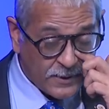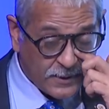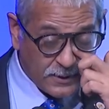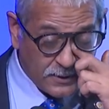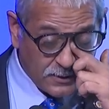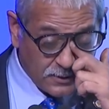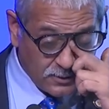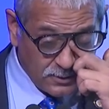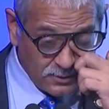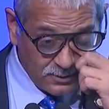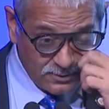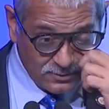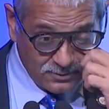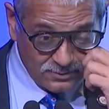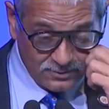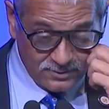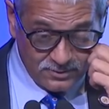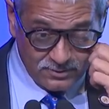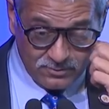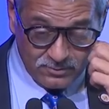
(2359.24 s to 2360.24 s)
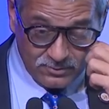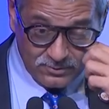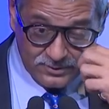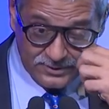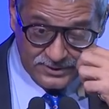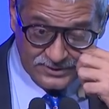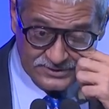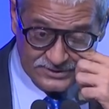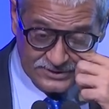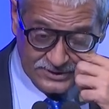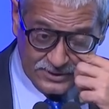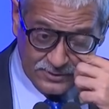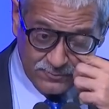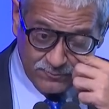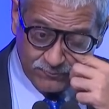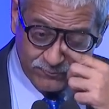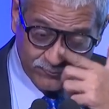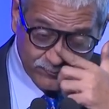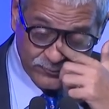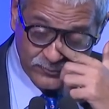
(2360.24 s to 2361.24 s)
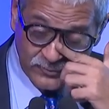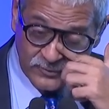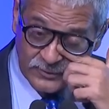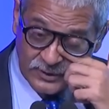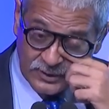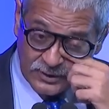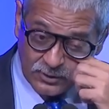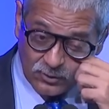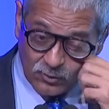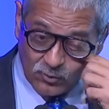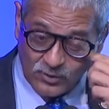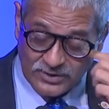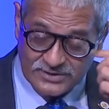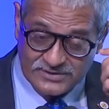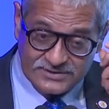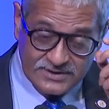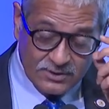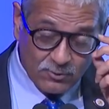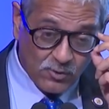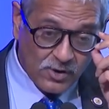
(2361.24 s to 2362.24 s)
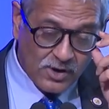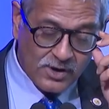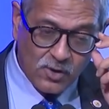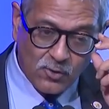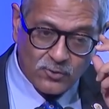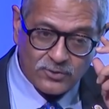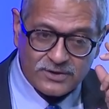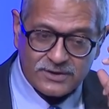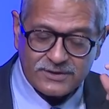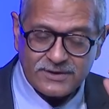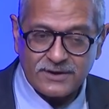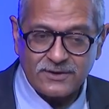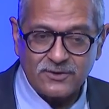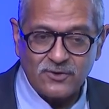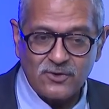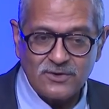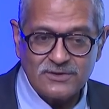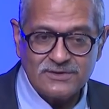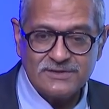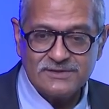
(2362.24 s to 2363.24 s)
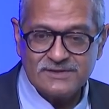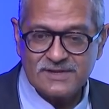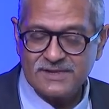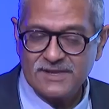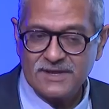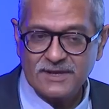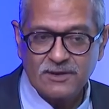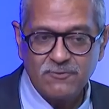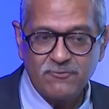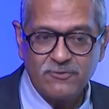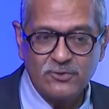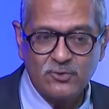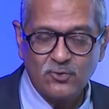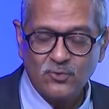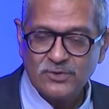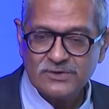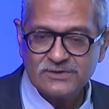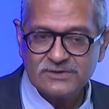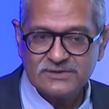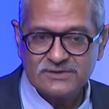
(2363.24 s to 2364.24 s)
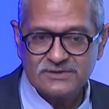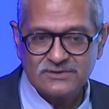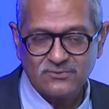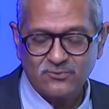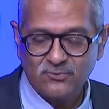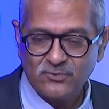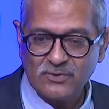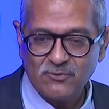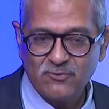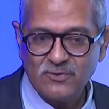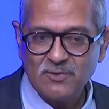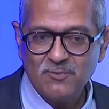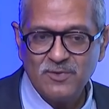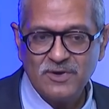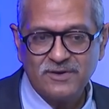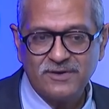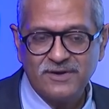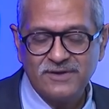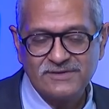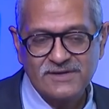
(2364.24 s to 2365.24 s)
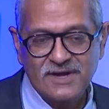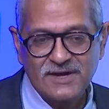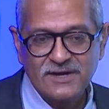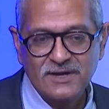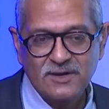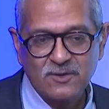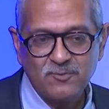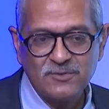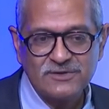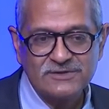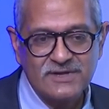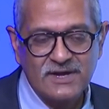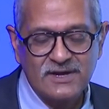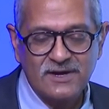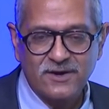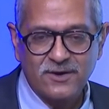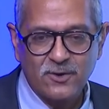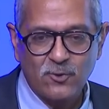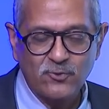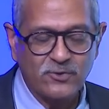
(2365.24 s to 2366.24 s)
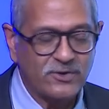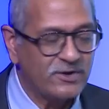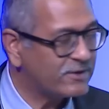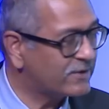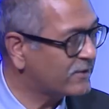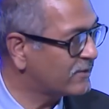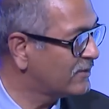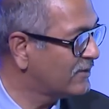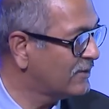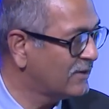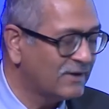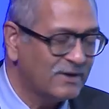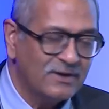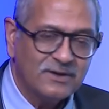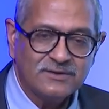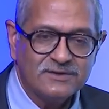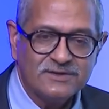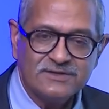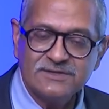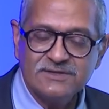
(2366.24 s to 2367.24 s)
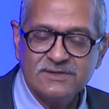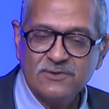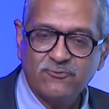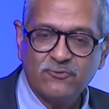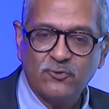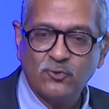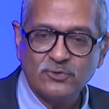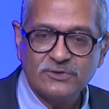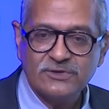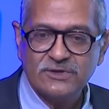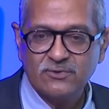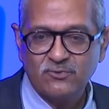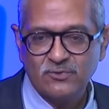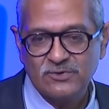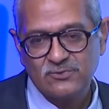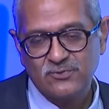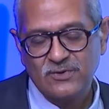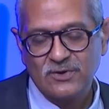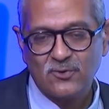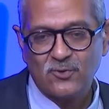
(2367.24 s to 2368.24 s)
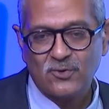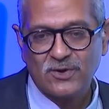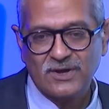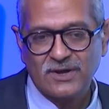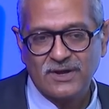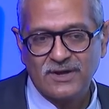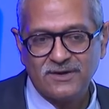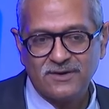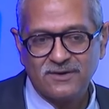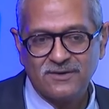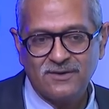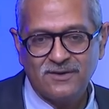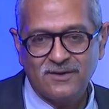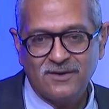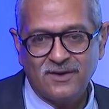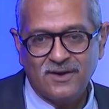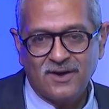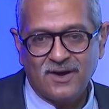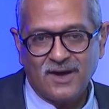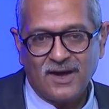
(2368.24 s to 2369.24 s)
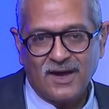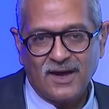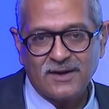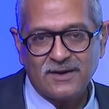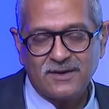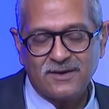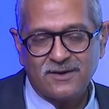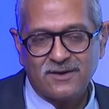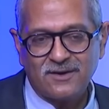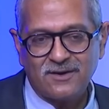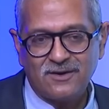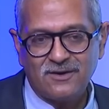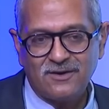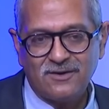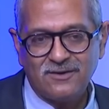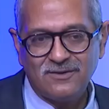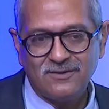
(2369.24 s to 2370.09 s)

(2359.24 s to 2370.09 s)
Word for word: uh, Russia. Once they work out the technologies and they give it to us, we will be designing a missile around it. This is the future which we are looking at, and uh,